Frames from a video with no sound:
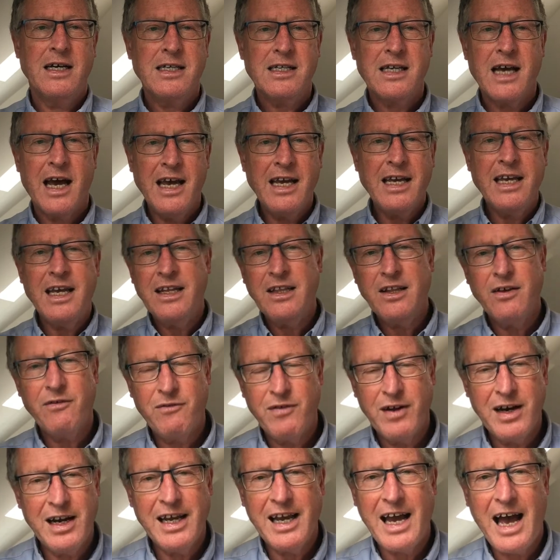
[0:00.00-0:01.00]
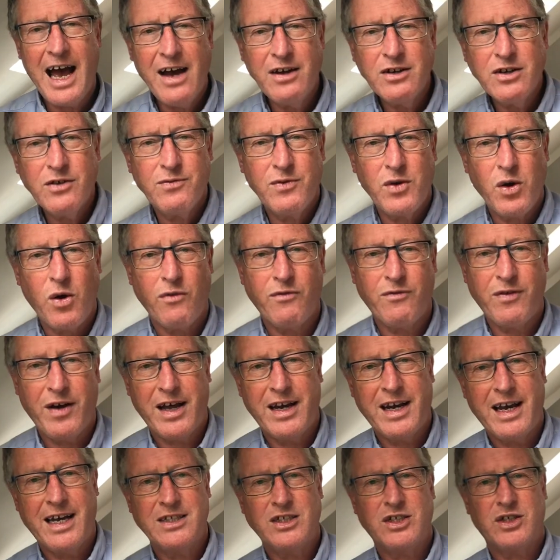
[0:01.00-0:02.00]
taking the filling out of your
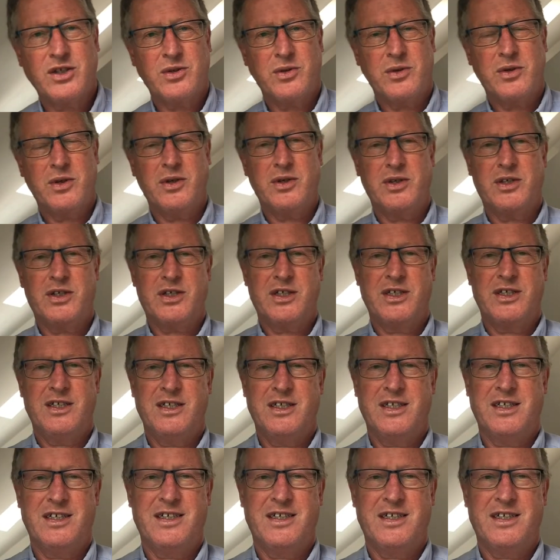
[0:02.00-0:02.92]
financial cushion.